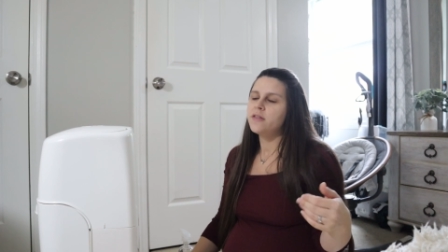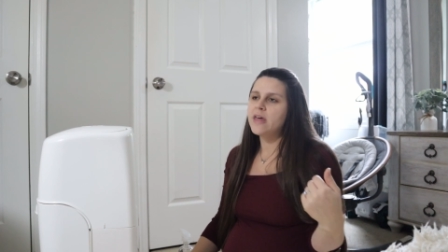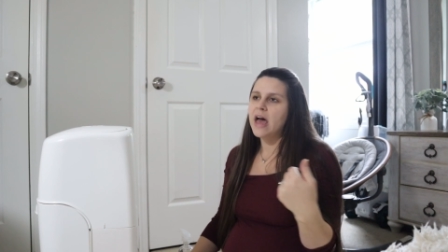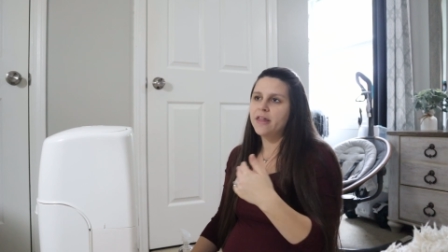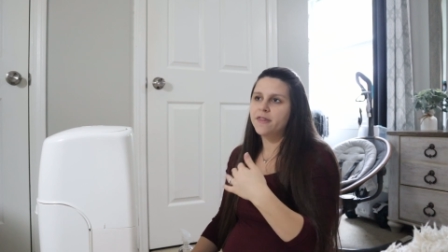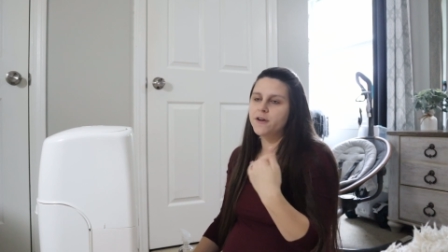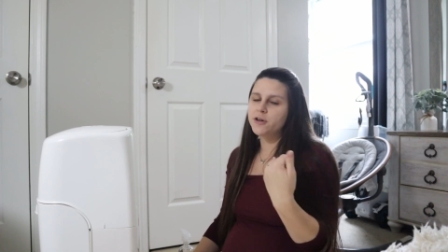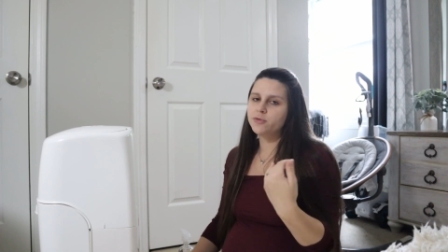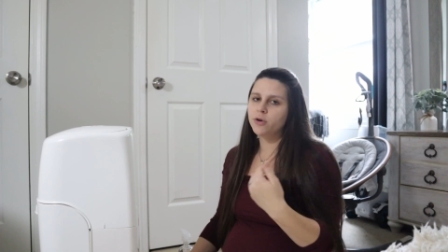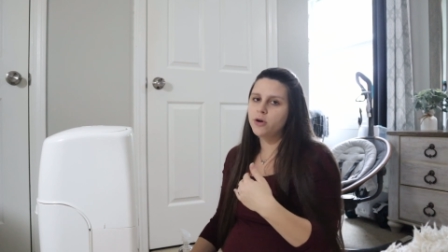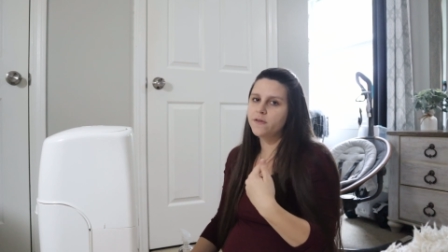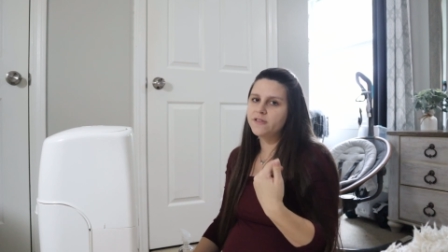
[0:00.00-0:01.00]
that third
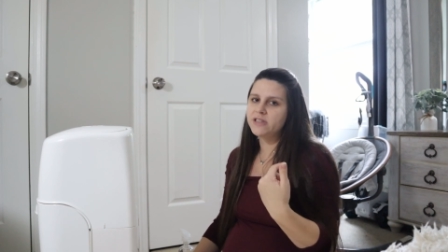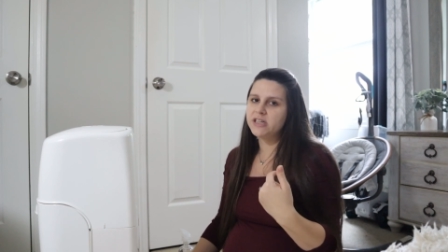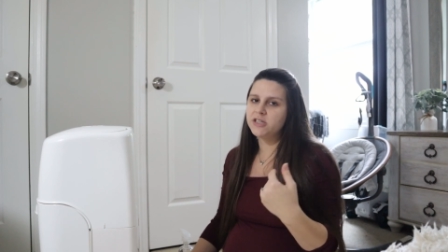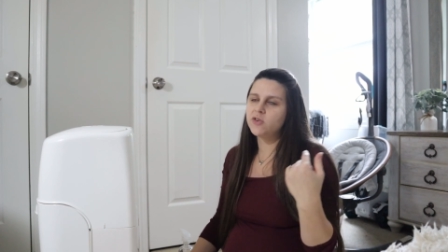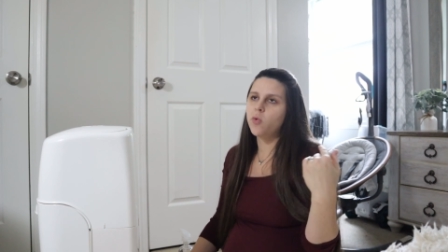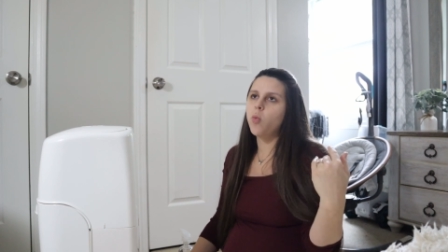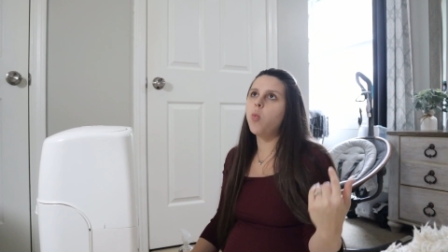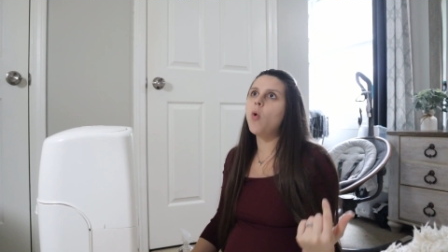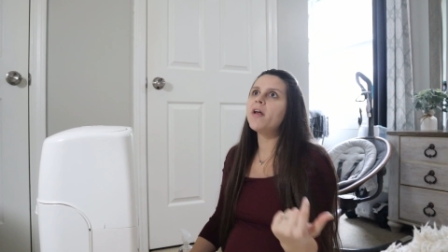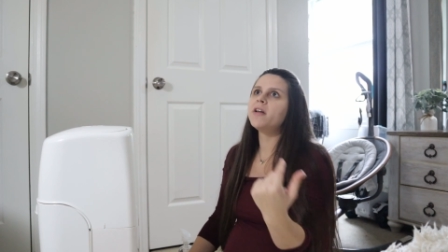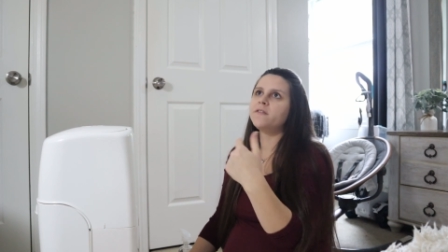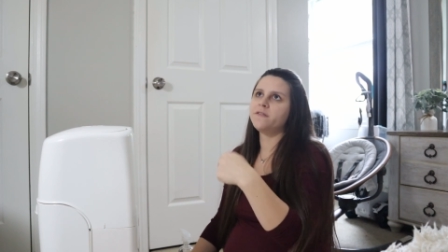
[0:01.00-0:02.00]
row of seats
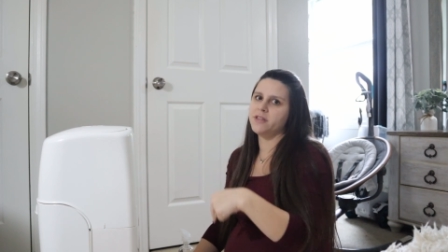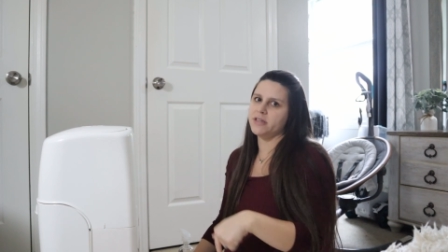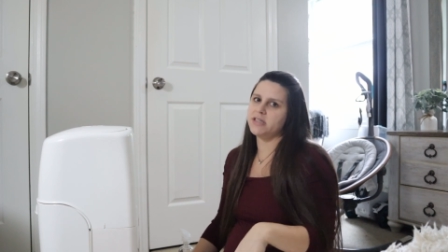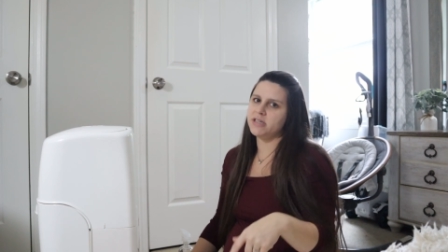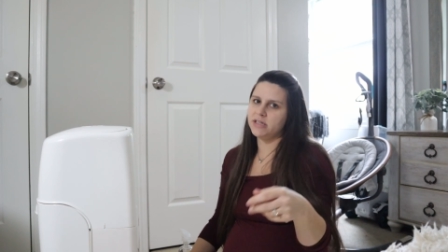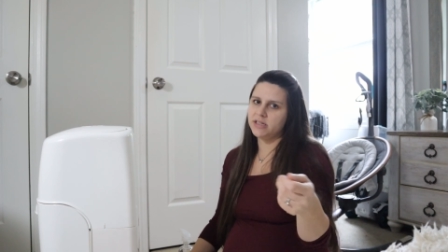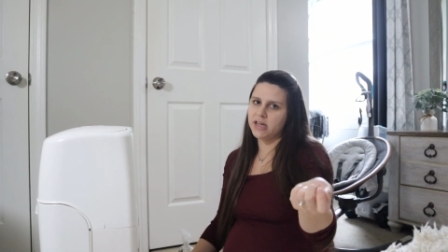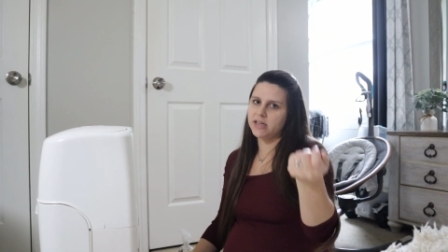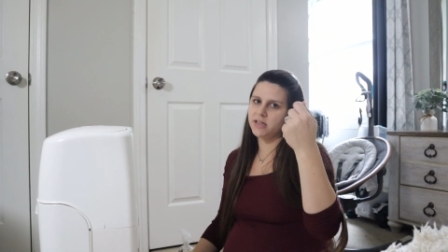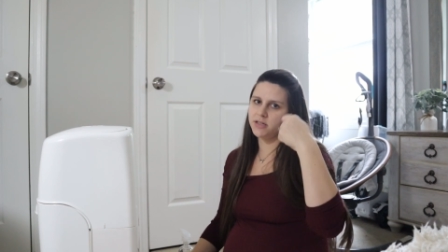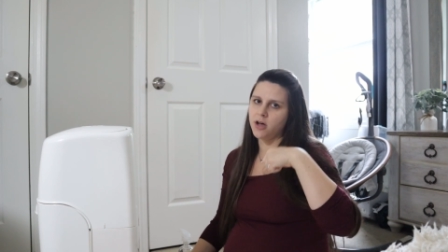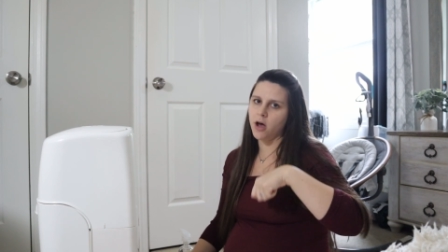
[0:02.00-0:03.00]
one of the seats
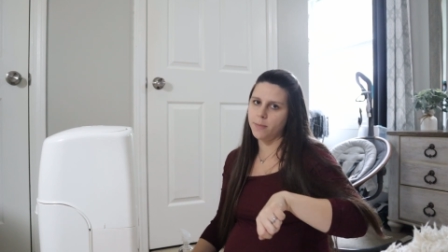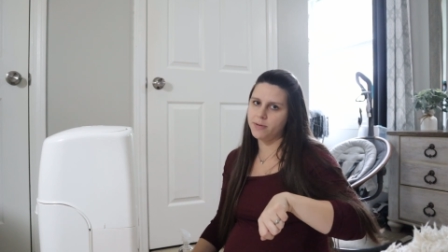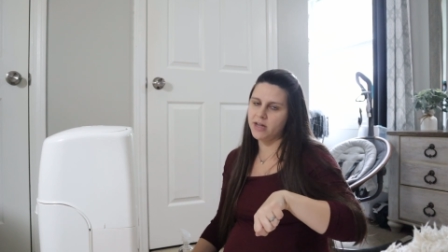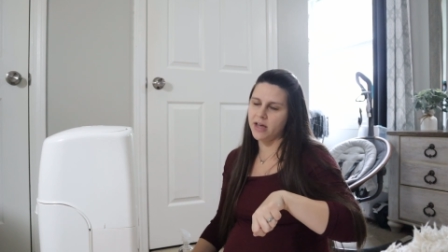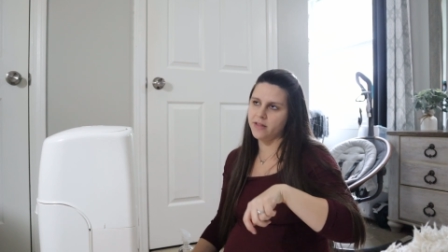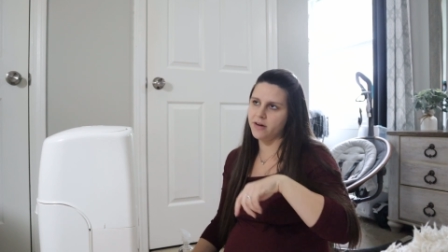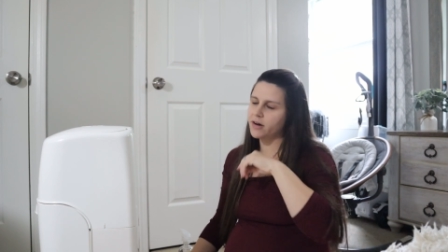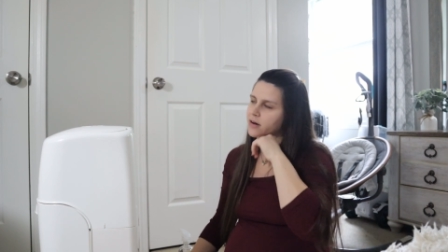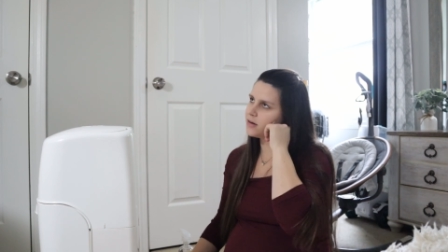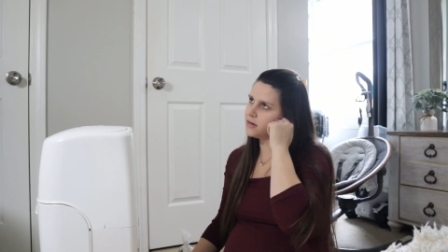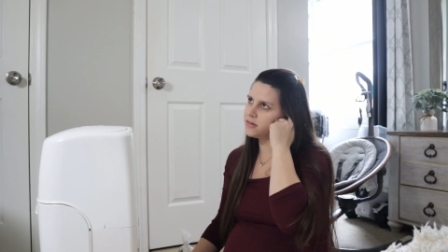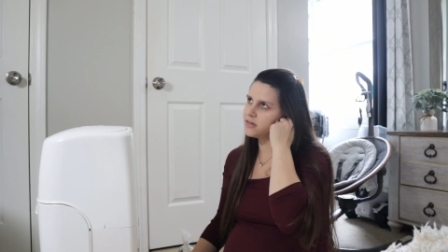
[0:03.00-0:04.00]
has a top tether
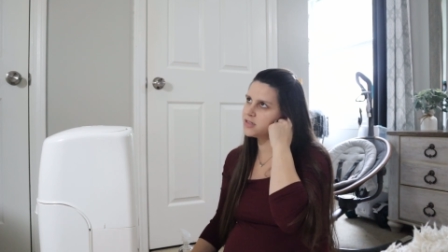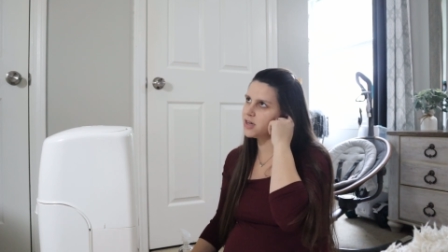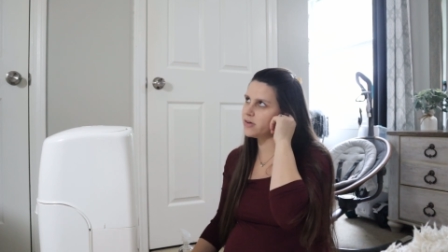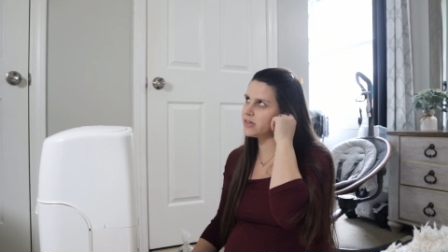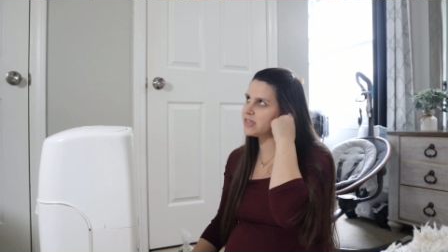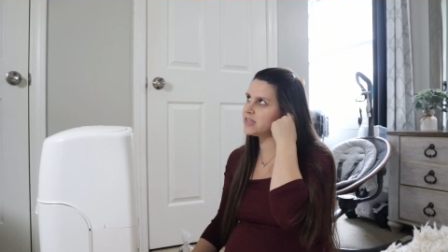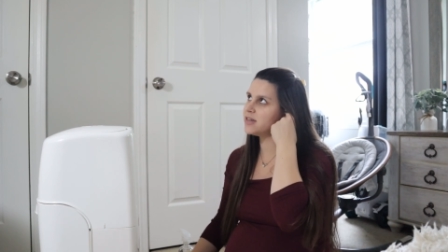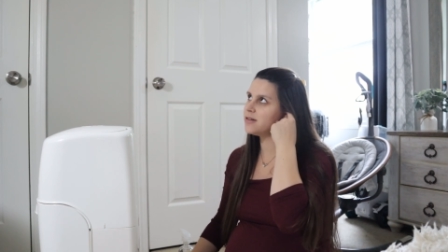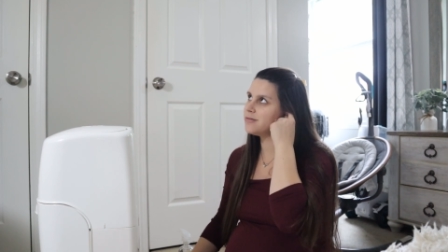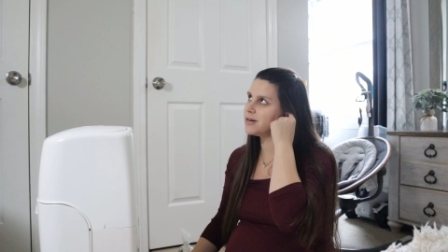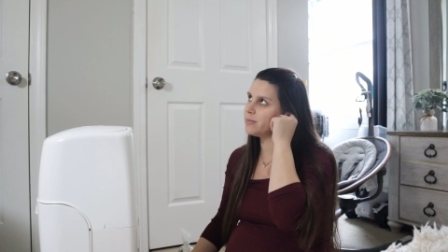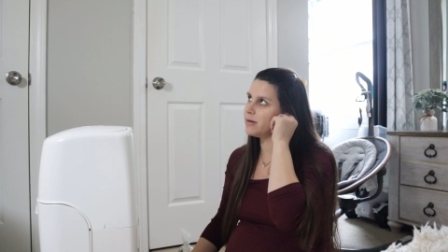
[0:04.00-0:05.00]
so it
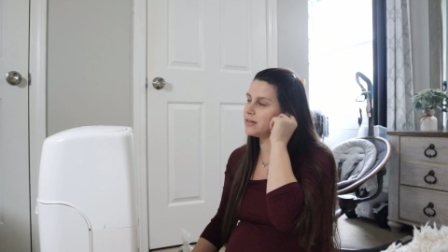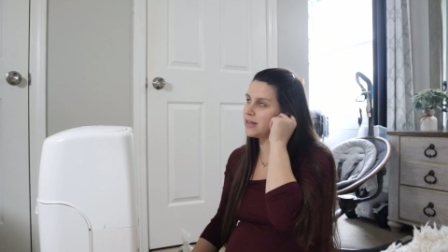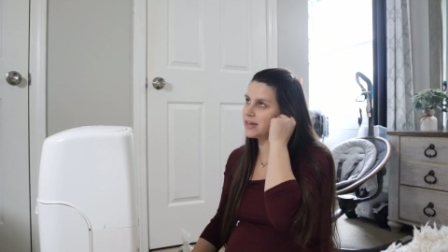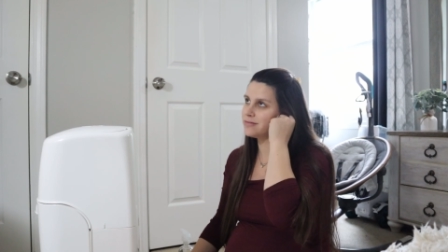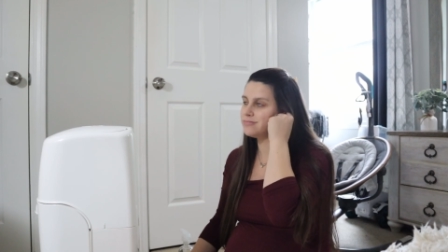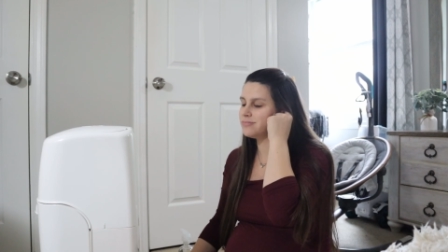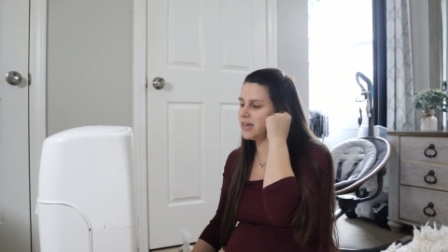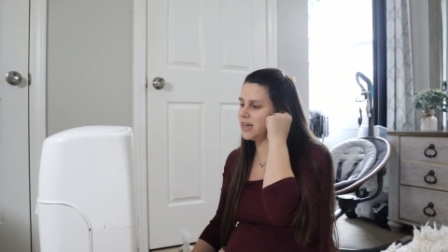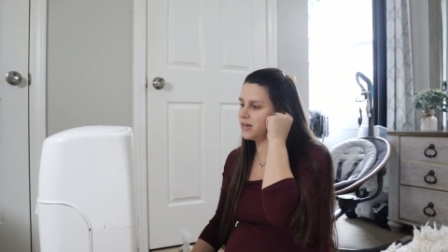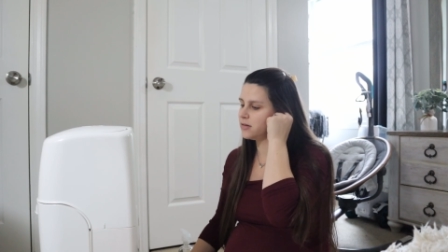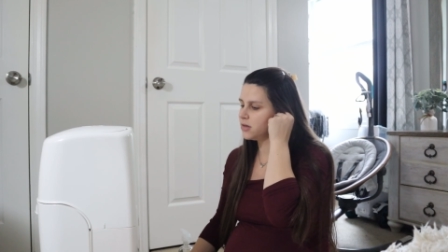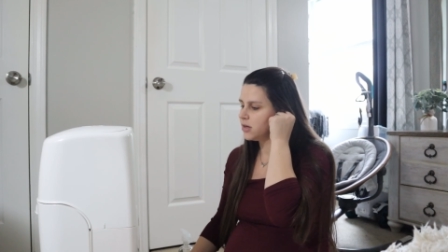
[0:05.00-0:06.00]
still would have been like
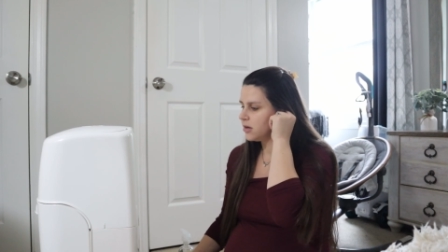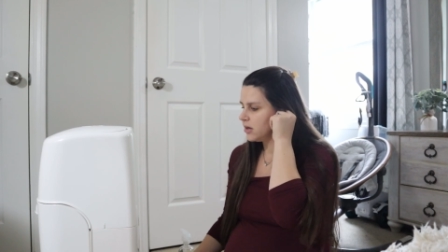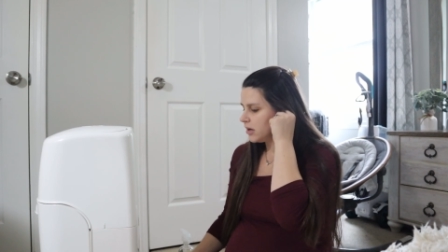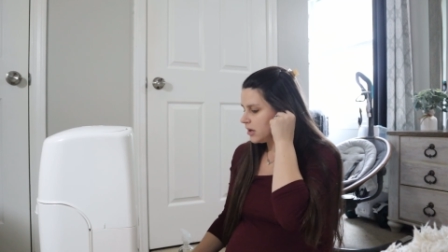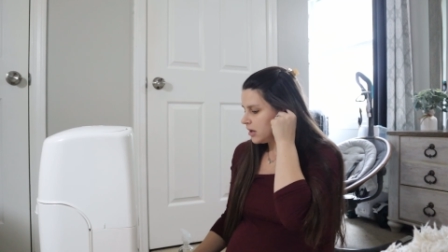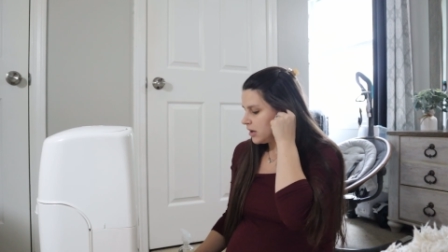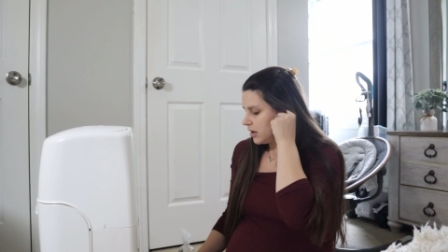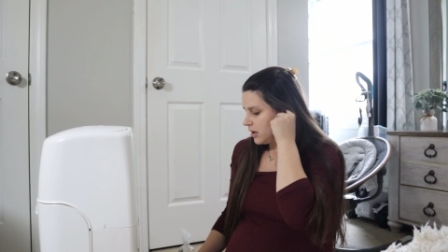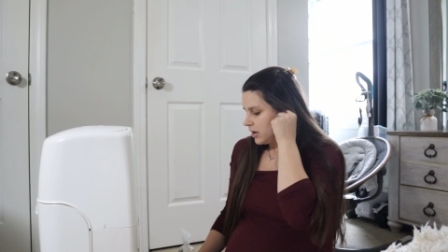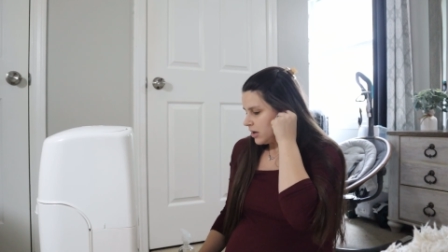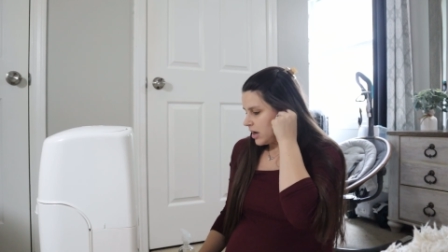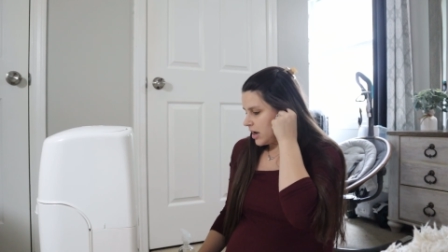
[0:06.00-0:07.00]
meh
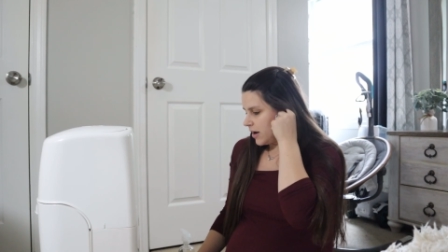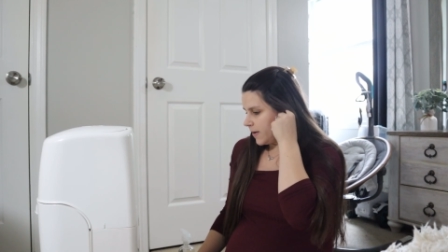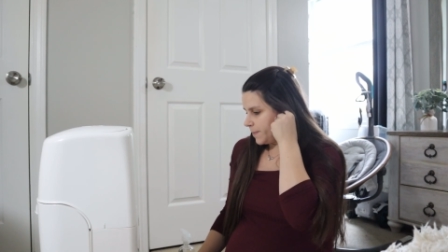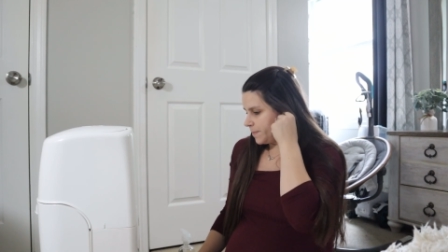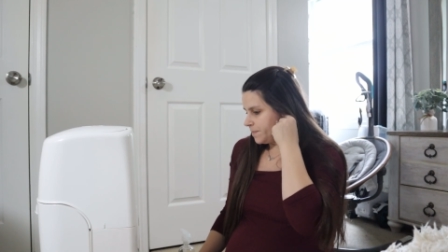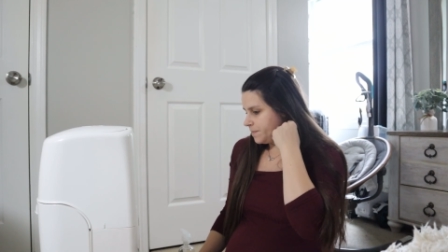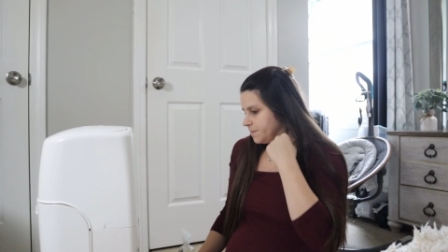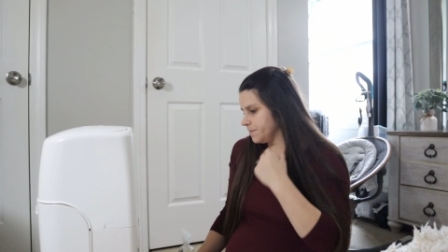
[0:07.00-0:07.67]
um